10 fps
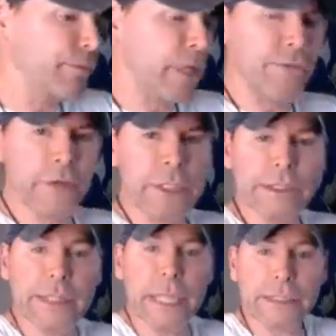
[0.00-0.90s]
if you need
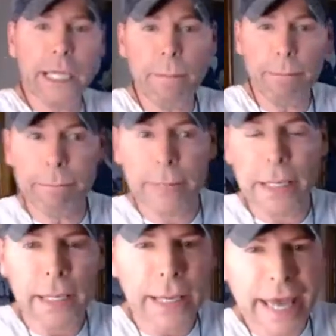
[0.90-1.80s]
to catch up,
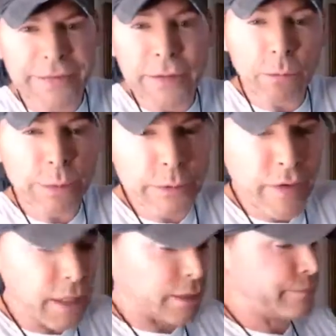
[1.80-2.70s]
and then we'll move
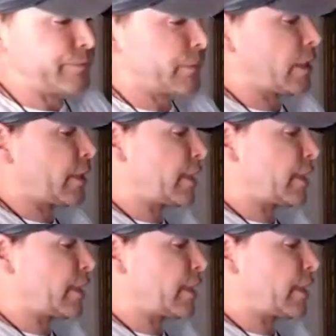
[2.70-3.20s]
on. All right.